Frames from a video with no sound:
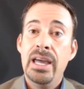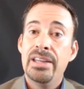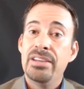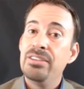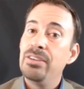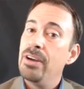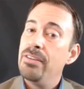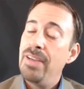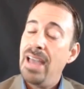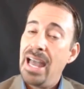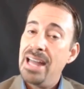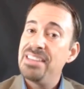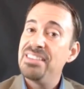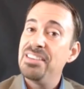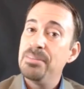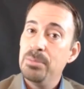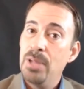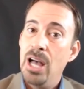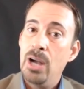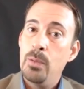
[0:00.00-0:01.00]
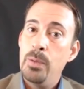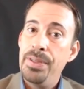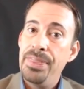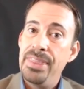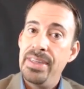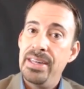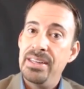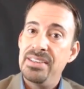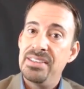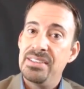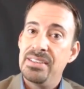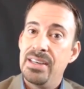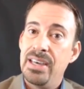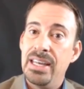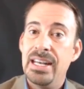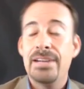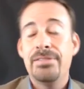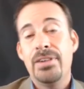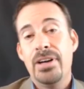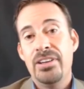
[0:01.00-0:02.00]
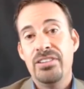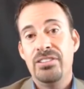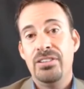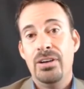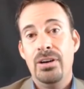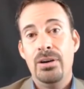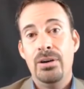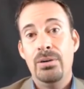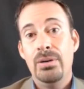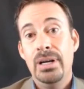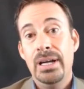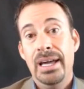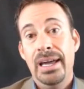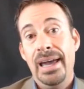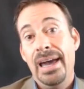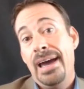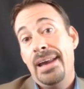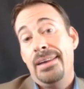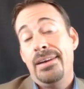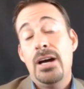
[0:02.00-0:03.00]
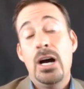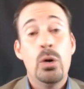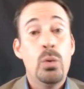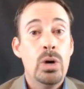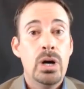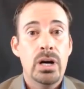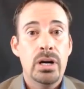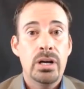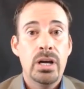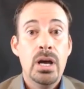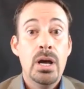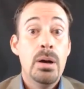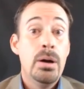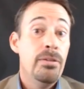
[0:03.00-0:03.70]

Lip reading: So I've had some luck with this, and I've also had it not work.